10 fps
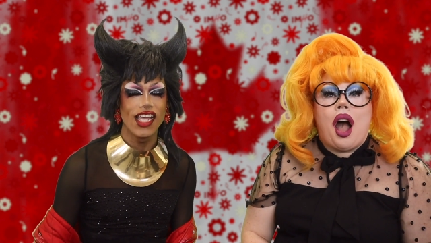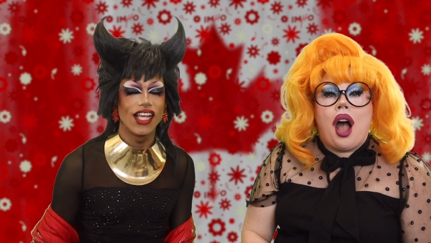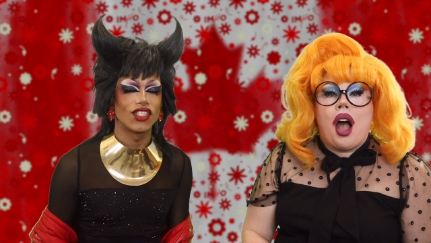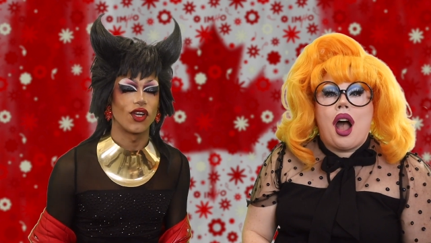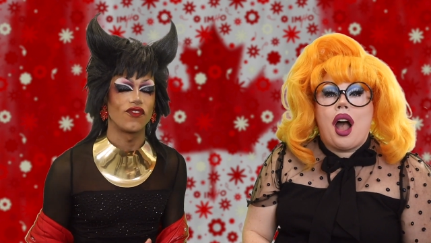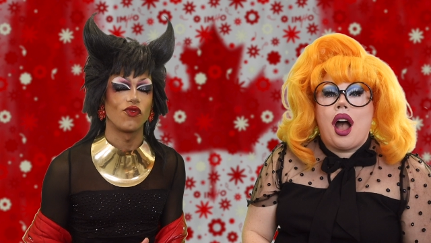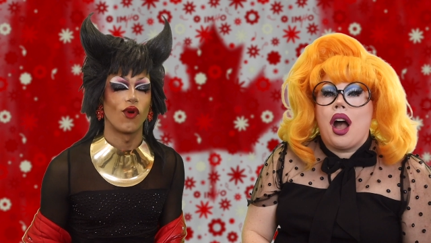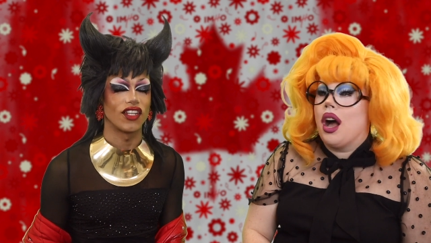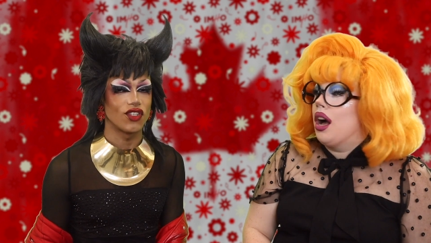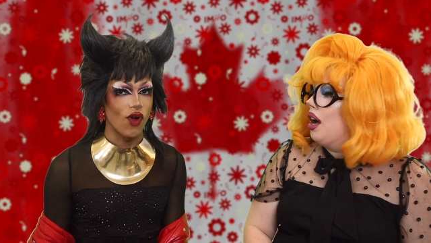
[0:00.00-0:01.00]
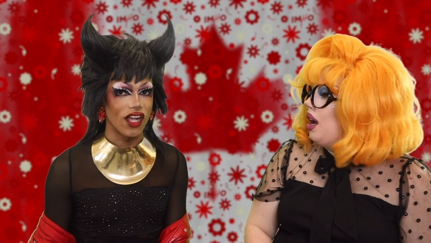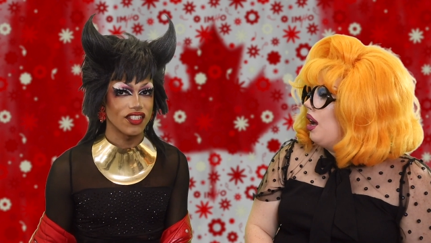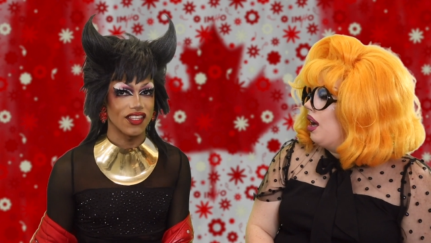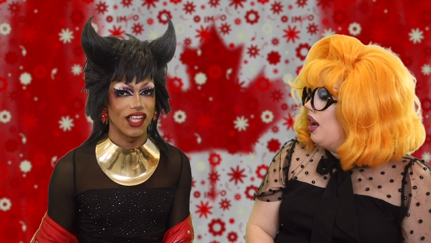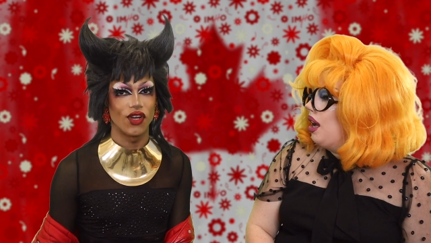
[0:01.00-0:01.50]
Speaker 1: So if you want to watch
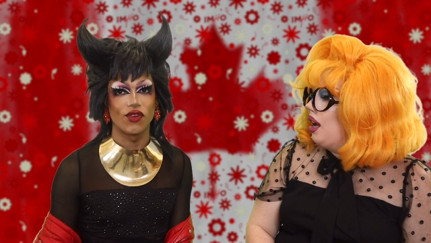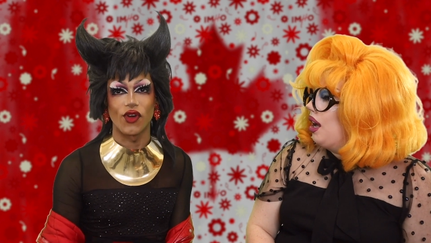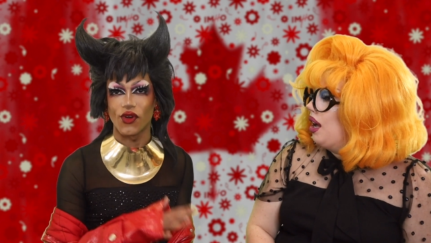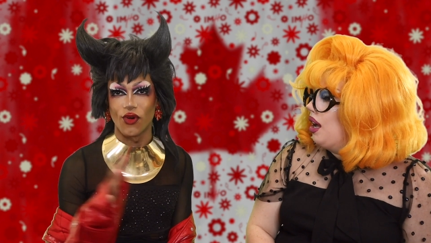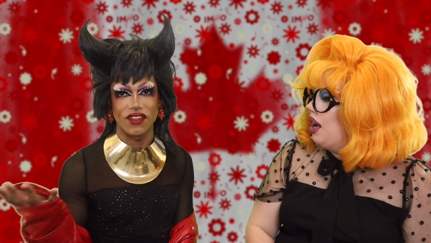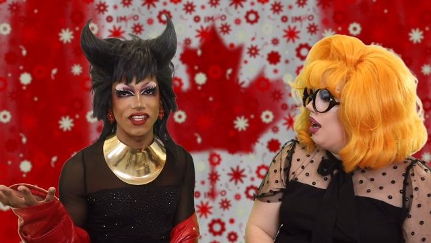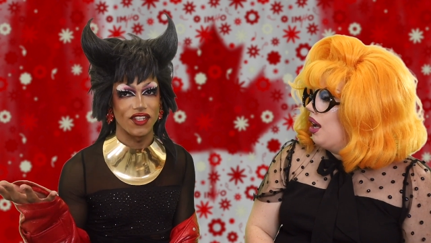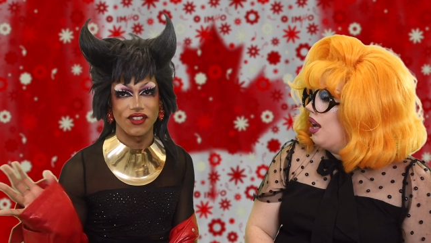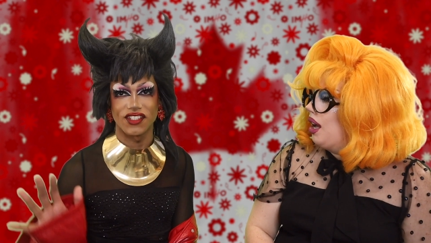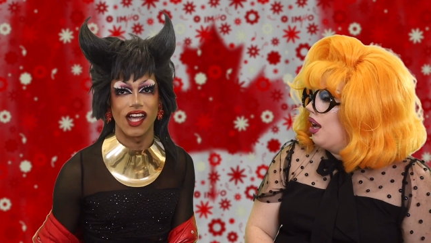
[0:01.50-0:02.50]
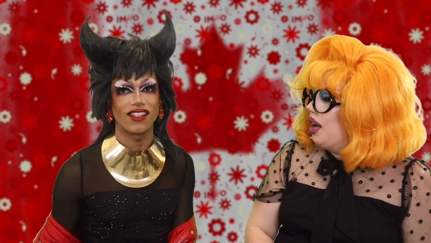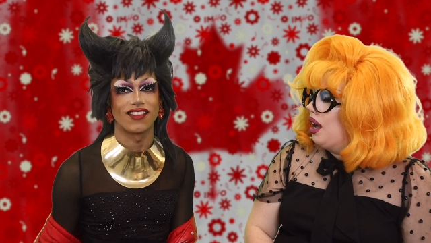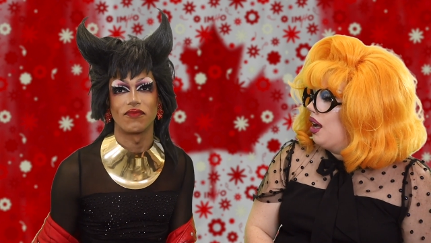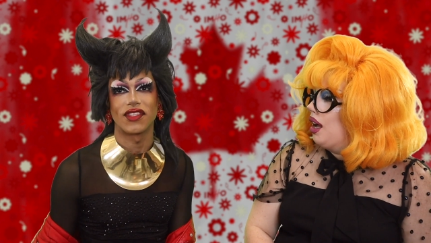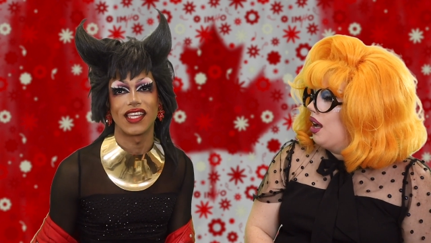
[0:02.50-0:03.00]
Othello, go to
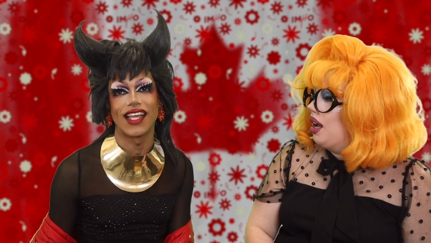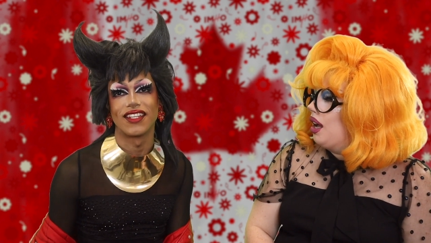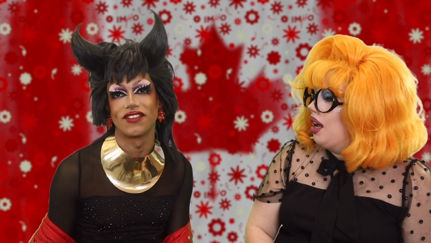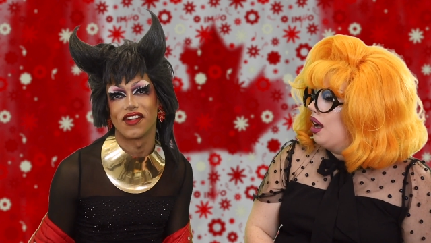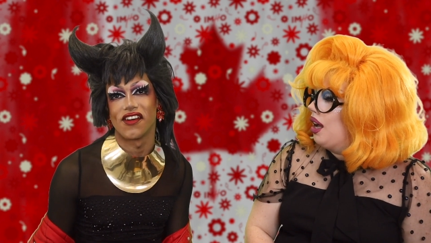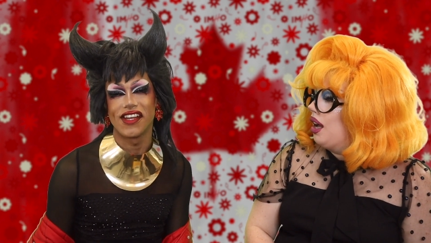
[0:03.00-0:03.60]
courttheater.something, I don't know.